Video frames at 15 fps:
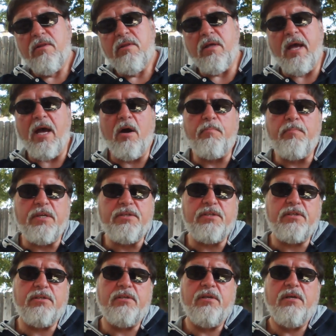the
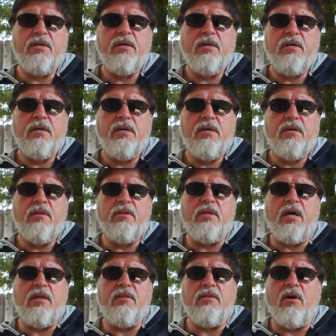helpless,
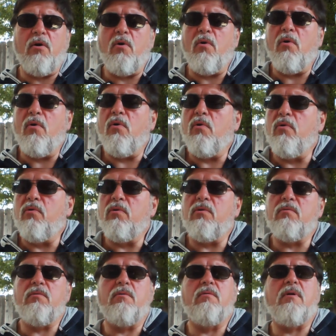the whole
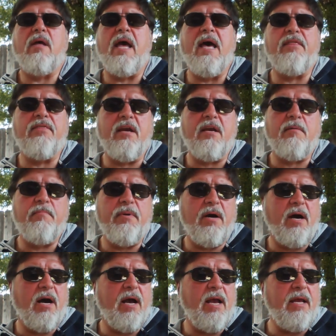ethic
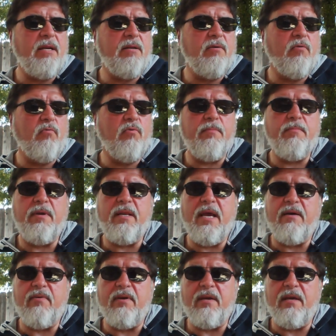behind women
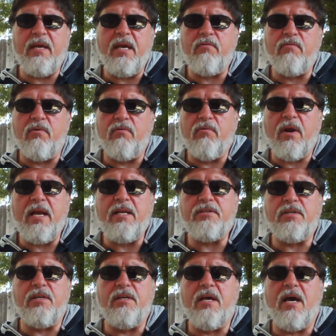having equal
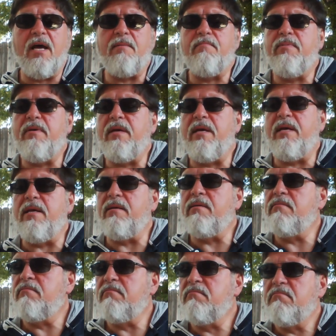rights and not being
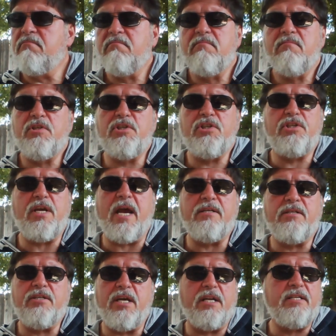
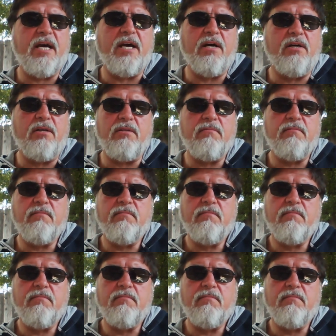chattel,